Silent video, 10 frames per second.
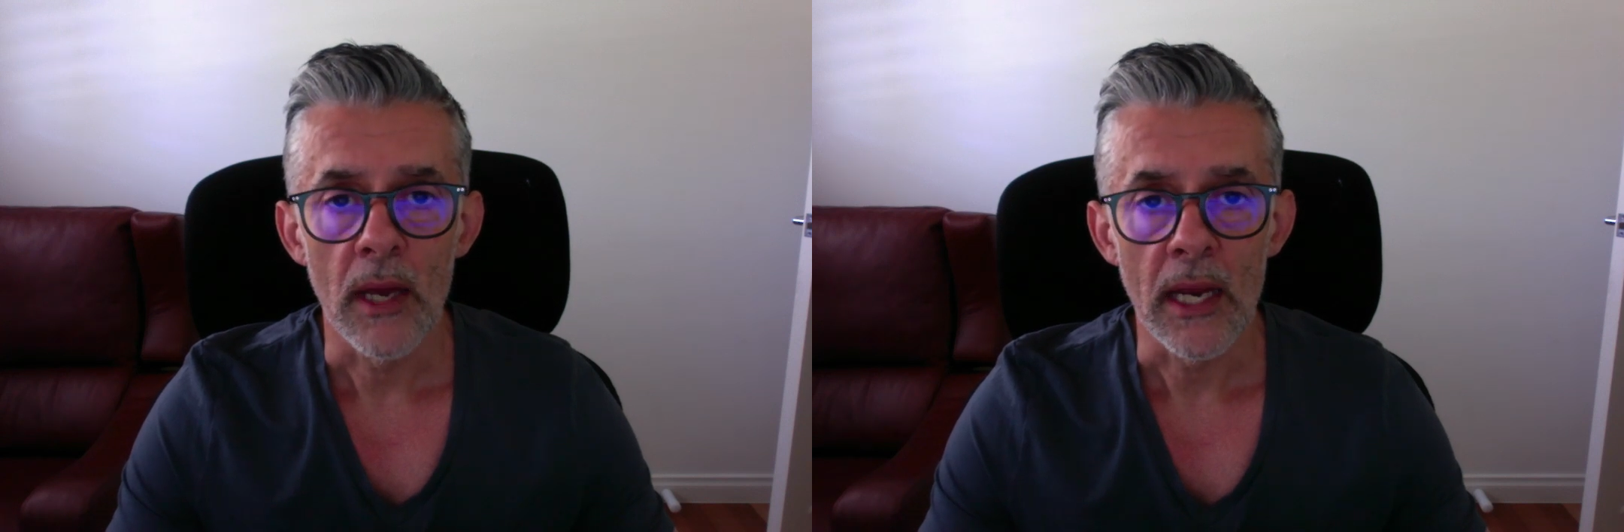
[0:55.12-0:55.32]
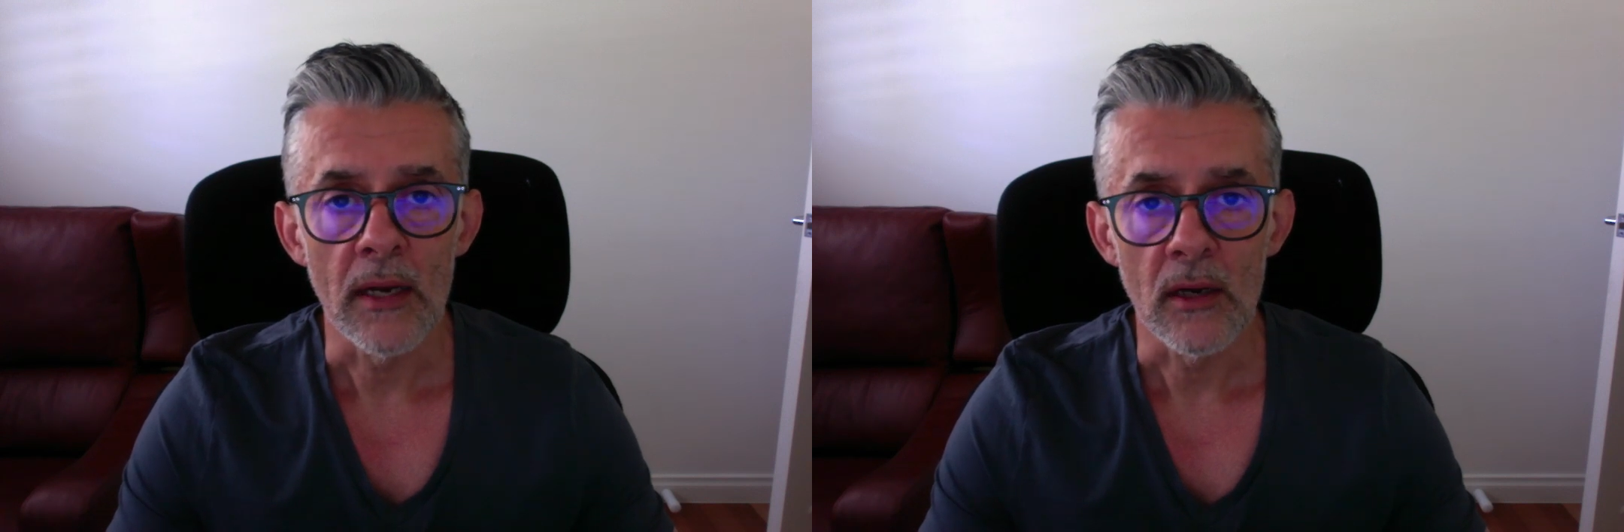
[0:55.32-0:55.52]

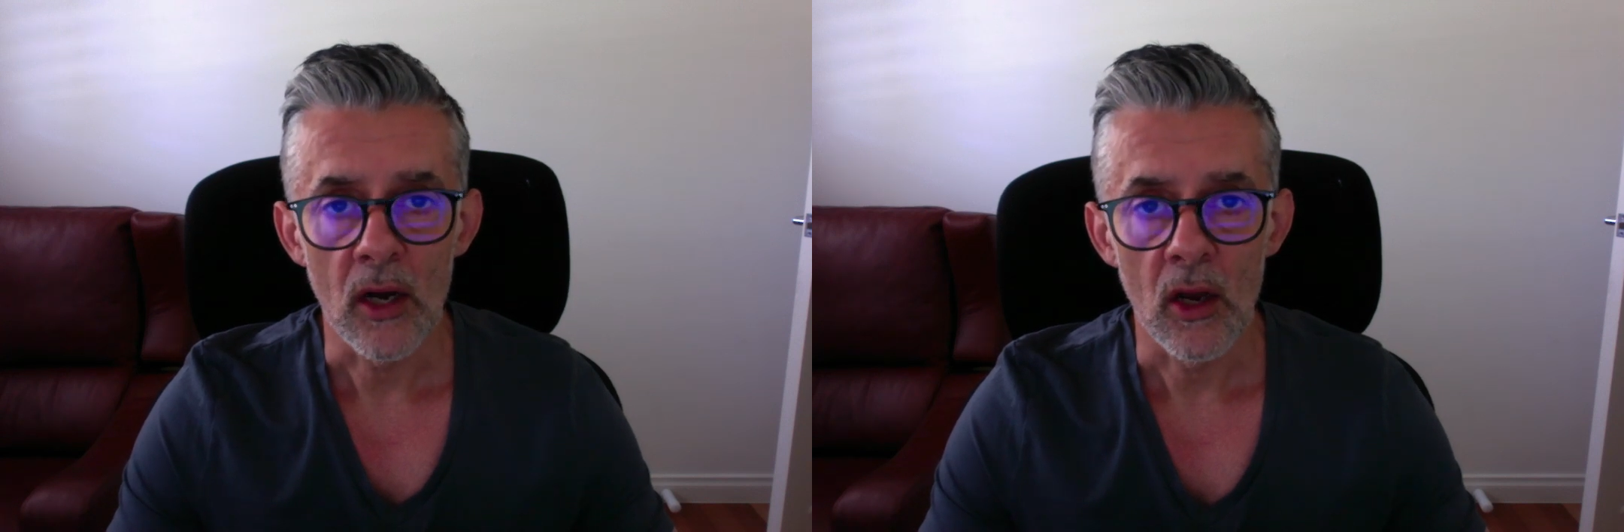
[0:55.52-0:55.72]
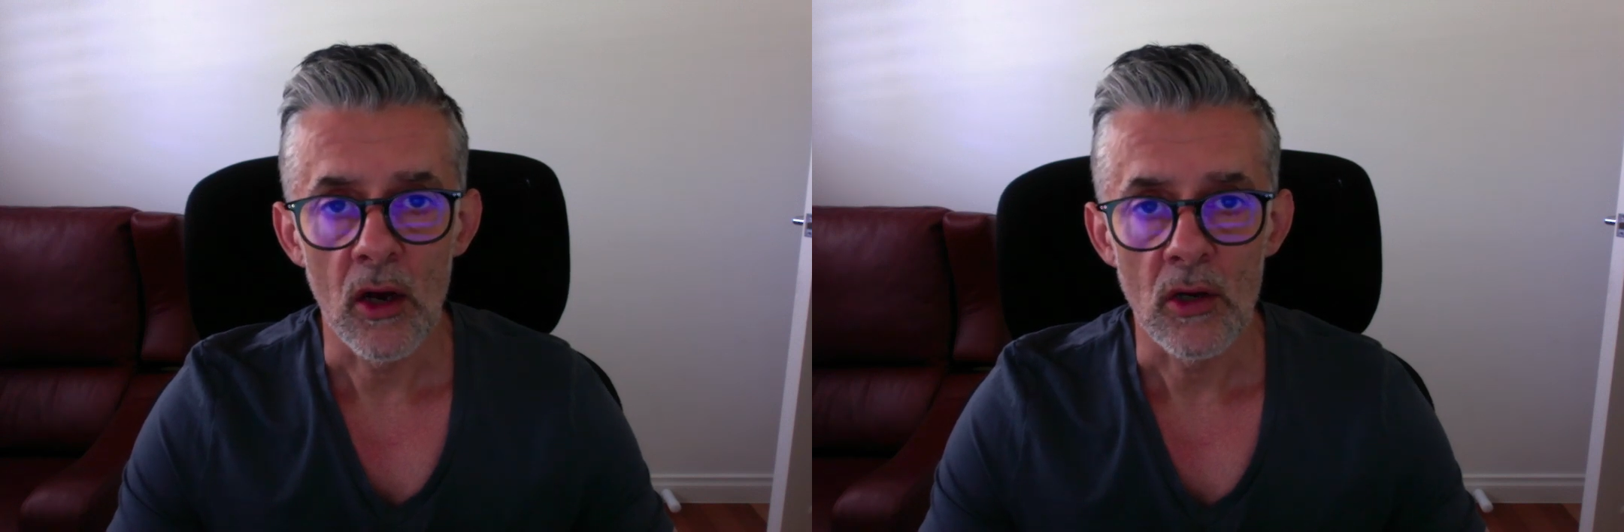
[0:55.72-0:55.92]
in
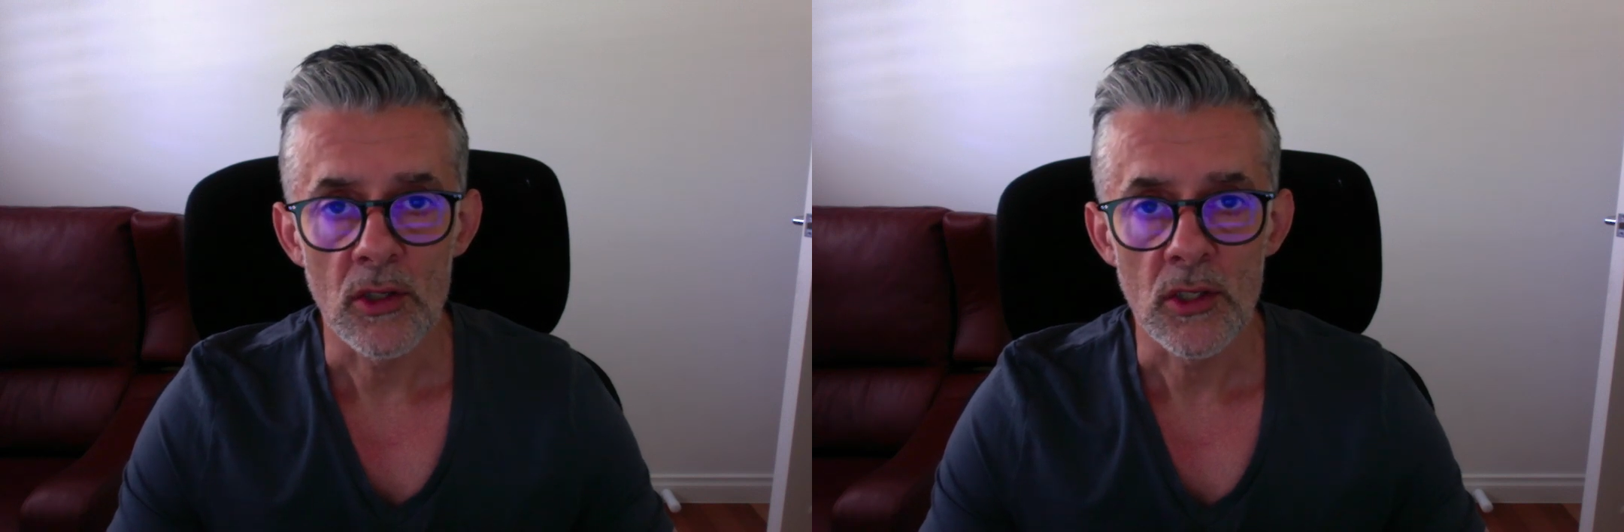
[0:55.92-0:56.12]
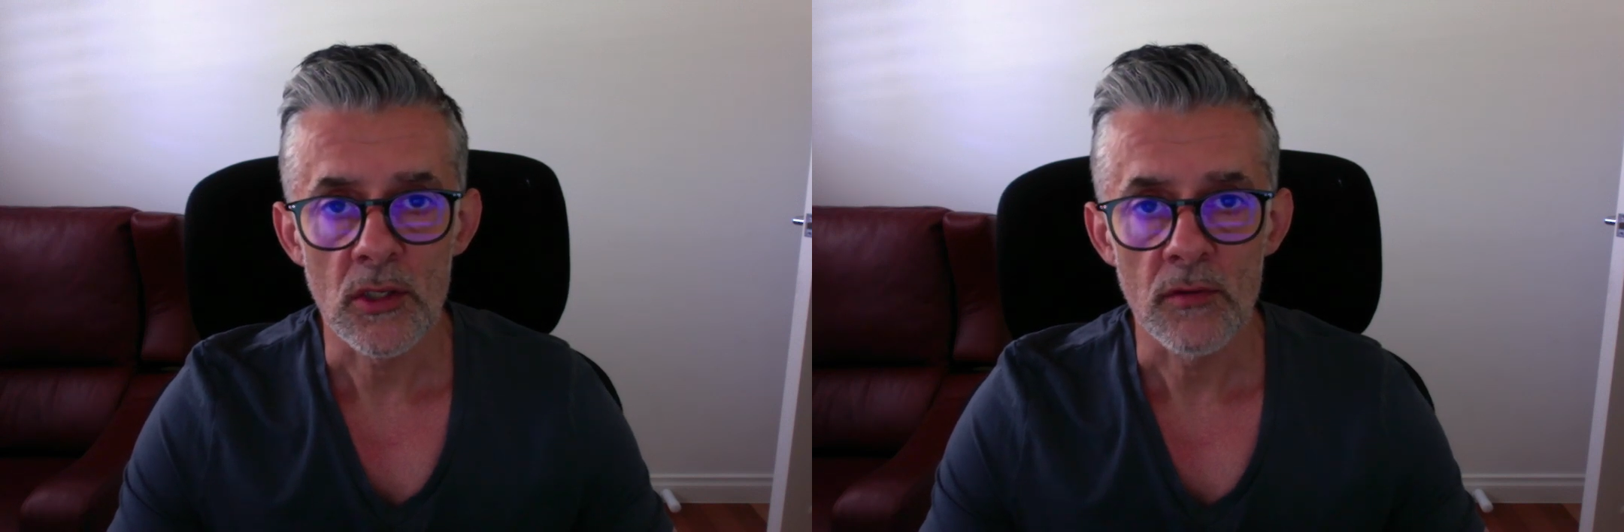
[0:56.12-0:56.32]

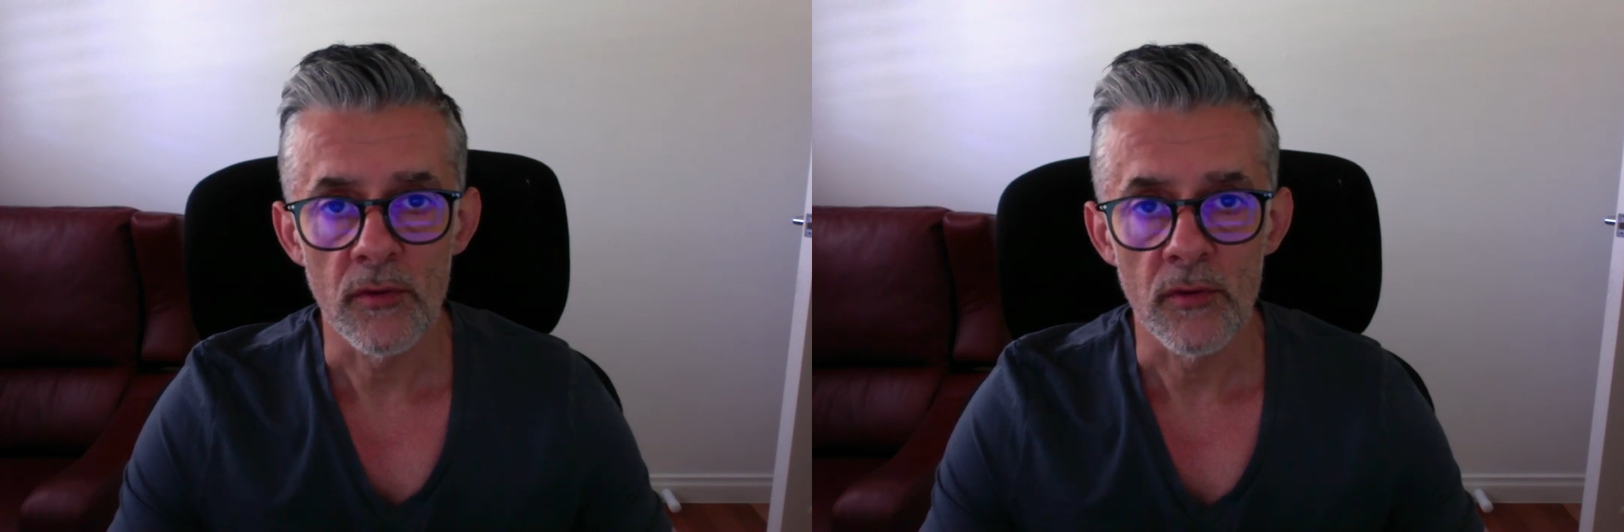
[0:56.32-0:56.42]
class